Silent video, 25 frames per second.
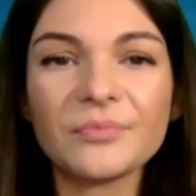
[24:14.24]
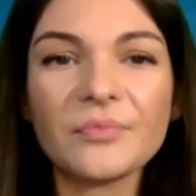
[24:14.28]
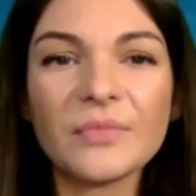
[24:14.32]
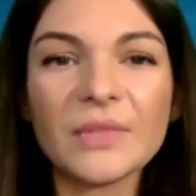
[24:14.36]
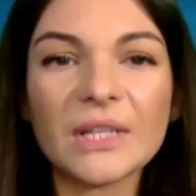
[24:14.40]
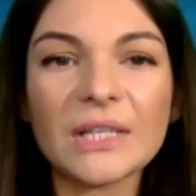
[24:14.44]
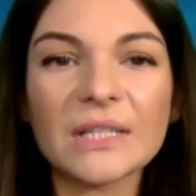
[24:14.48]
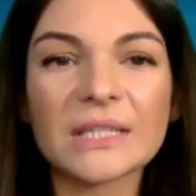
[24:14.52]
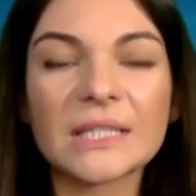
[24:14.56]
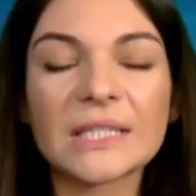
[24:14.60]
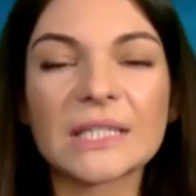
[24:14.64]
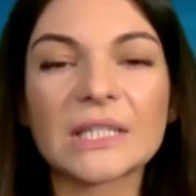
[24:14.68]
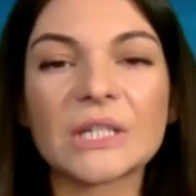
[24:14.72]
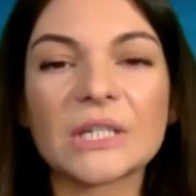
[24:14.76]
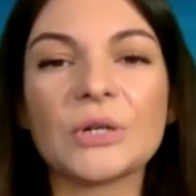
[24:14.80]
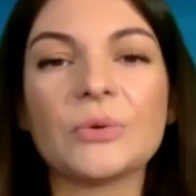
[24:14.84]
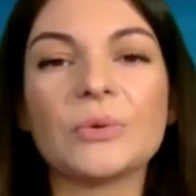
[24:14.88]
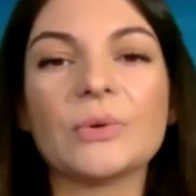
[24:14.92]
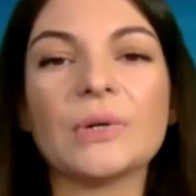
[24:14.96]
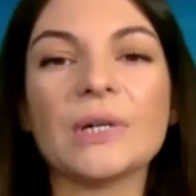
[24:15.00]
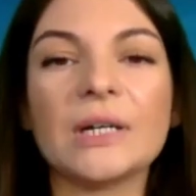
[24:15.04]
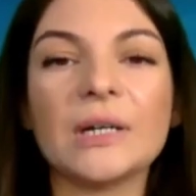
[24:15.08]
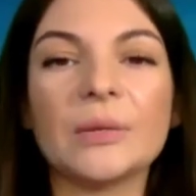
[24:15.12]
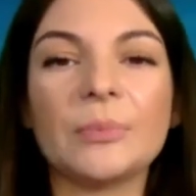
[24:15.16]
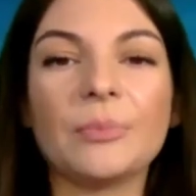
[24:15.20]

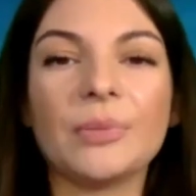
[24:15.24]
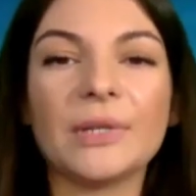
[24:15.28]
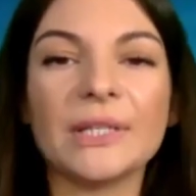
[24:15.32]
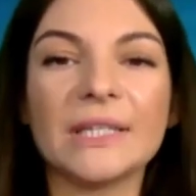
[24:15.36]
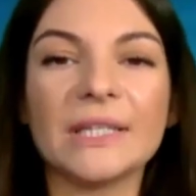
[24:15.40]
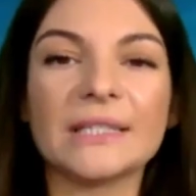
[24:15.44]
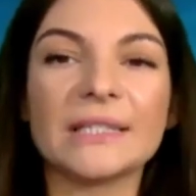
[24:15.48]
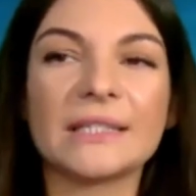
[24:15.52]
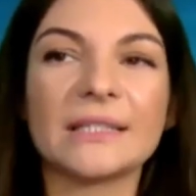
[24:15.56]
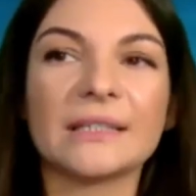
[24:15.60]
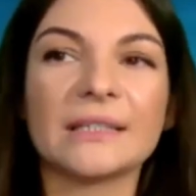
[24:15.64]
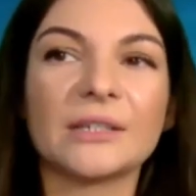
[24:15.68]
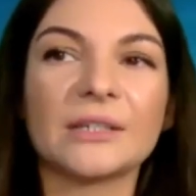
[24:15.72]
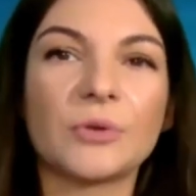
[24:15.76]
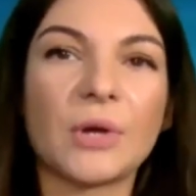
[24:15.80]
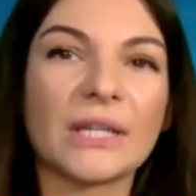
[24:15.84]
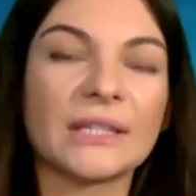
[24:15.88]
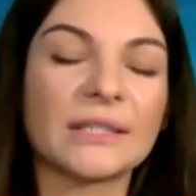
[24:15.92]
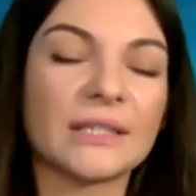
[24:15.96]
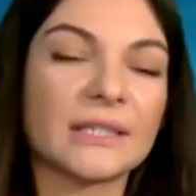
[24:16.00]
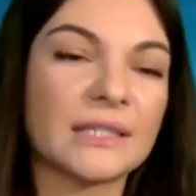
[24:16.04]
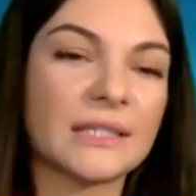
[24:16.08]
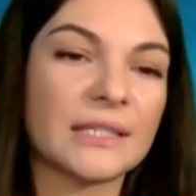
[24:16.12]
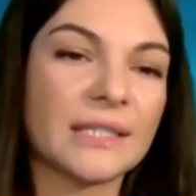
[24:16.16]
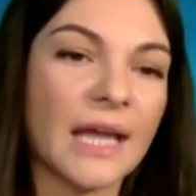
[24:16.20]
So please write
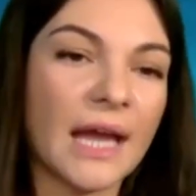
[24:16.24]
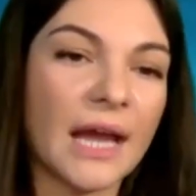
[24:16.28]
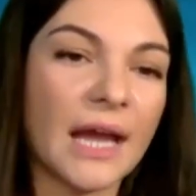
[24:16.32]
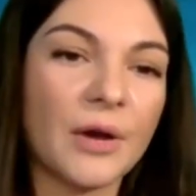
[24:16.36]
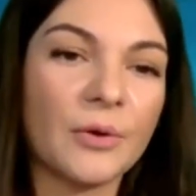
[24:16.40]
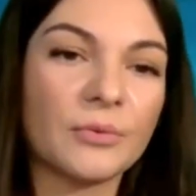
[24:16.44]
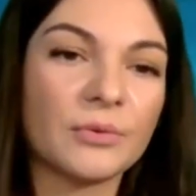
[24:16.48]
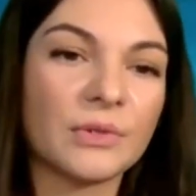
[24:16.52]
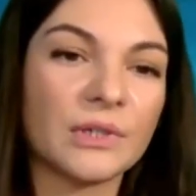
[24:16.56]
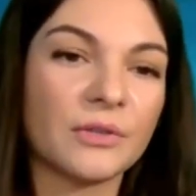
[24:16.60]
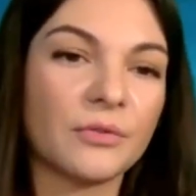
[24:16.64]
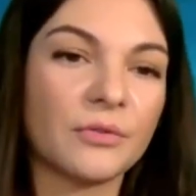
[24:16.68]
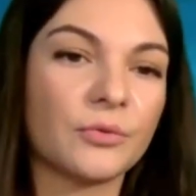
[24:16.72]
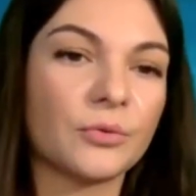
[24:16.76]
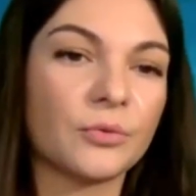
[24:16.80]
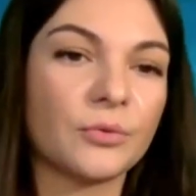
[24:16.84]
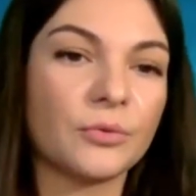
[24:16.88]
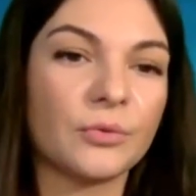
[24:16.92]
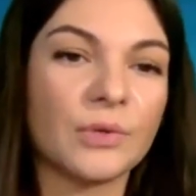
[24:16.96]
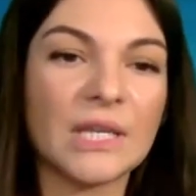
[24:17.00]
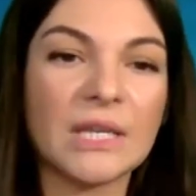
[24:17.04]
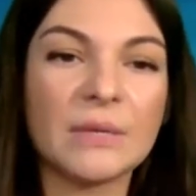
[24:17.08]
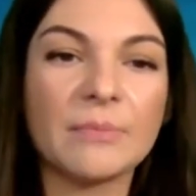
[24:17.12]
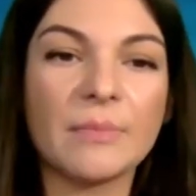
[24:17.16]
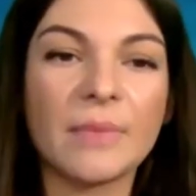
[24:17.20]
us down
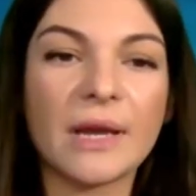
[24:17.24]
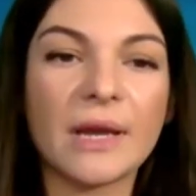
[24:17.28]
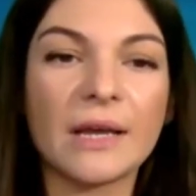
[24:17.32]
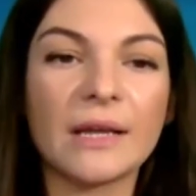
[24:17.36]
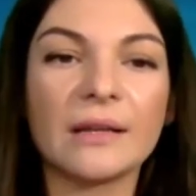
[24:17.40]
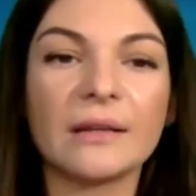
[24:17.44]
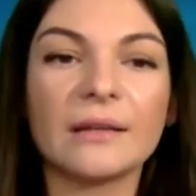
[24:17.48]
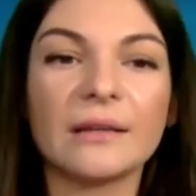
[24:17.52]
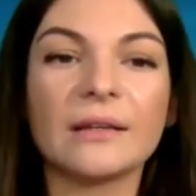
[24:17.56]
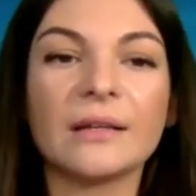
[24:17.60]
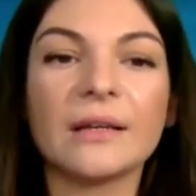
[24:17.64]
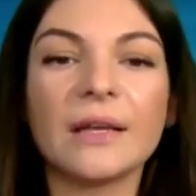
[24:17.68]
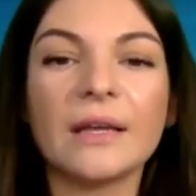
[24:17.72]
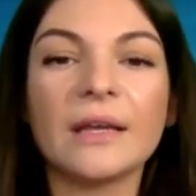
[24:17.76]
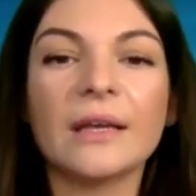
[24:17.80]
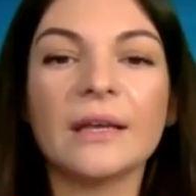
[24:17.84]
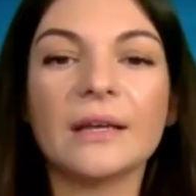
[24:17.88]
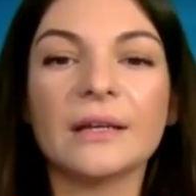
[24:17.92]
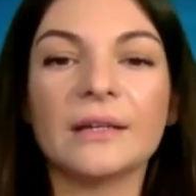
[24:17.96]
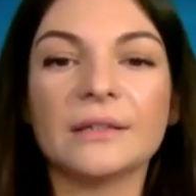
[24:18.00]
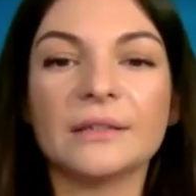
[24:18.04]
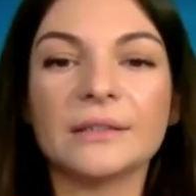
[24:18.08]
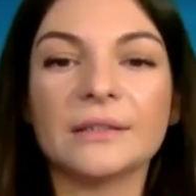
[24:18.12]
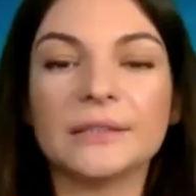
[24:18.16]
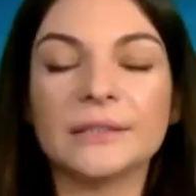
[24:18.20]
through email
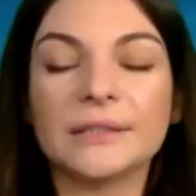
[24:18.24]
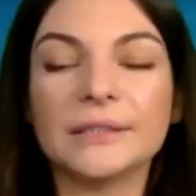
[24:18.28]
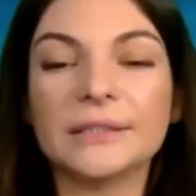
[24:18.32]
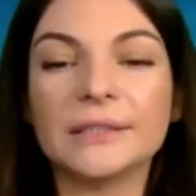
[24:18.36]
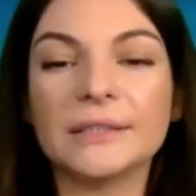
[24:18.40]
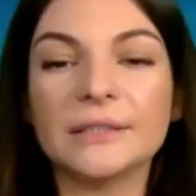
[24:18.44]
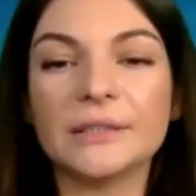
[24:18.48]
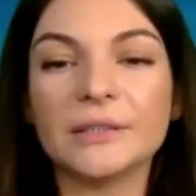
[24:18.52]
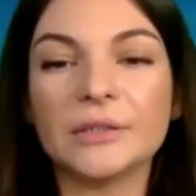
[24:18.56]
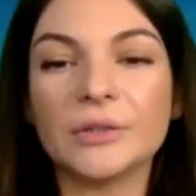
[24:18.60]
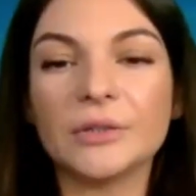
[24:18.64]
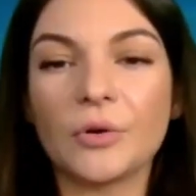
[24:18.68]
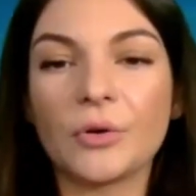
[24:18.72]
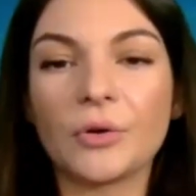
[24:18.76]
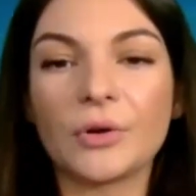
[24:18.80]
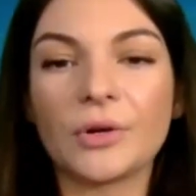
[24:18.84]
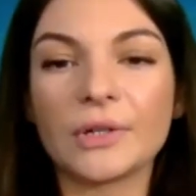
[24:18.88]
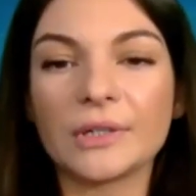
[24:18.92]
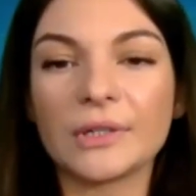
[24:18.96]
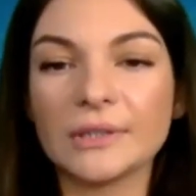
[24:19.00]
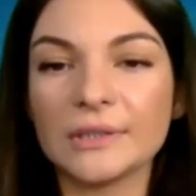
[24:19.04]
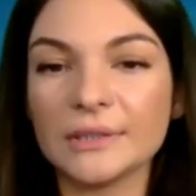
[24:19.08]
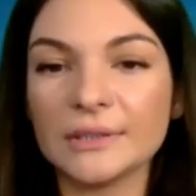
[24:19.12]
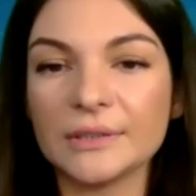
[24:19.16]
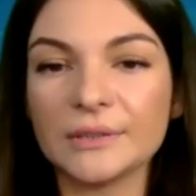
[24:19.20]

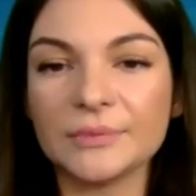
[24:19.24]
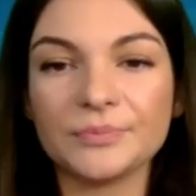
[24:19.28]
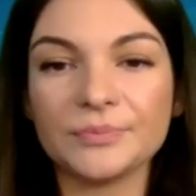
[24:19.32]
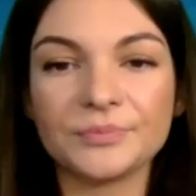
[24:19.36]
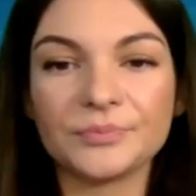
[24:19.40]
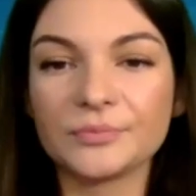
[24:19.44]
or